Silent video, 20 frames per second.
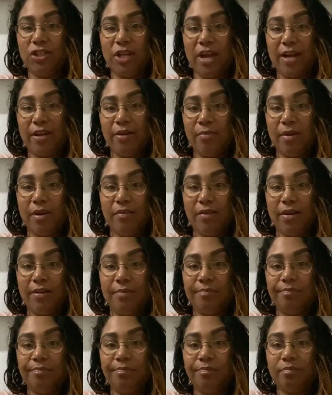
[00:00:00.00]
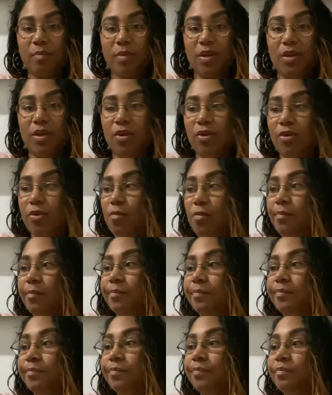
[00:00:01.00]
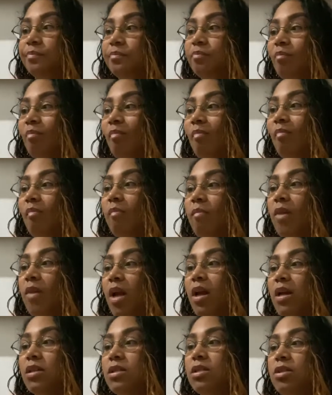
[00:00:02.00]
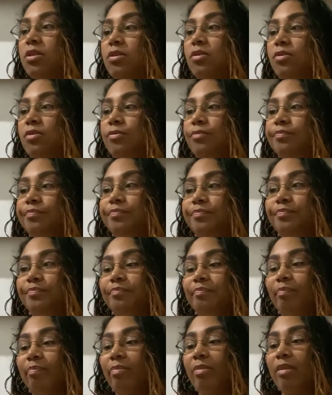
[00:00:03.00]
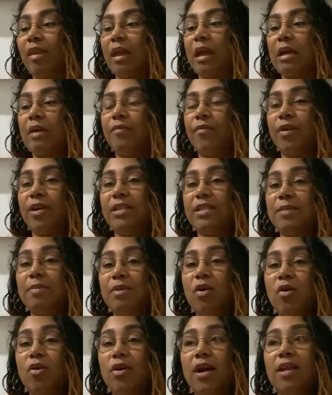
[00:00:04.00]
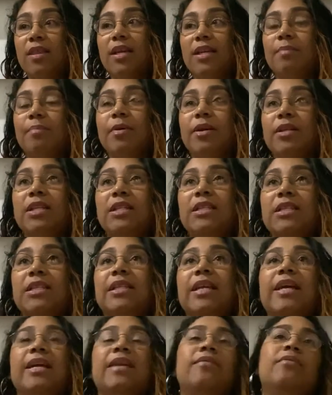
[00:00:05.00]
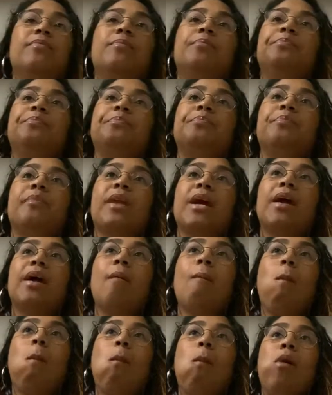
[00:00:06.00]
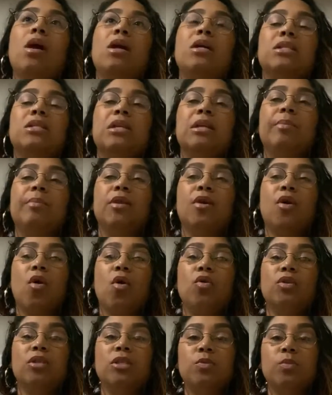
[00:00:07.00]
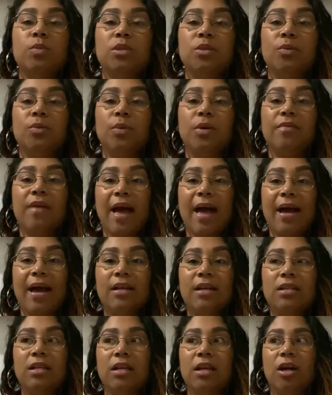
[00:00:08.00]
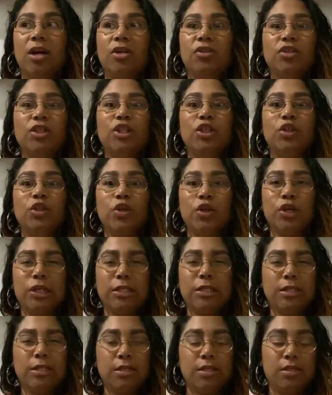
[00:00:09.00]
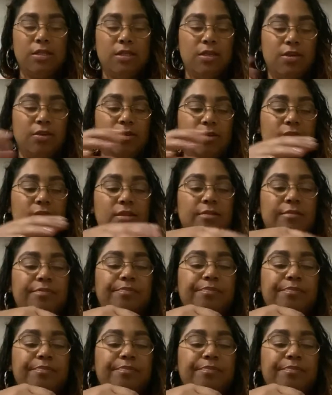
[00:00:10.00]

January, you know? So, for it to be cold now, they're predicting that it's going to be the coldest winter we've had in 136 years.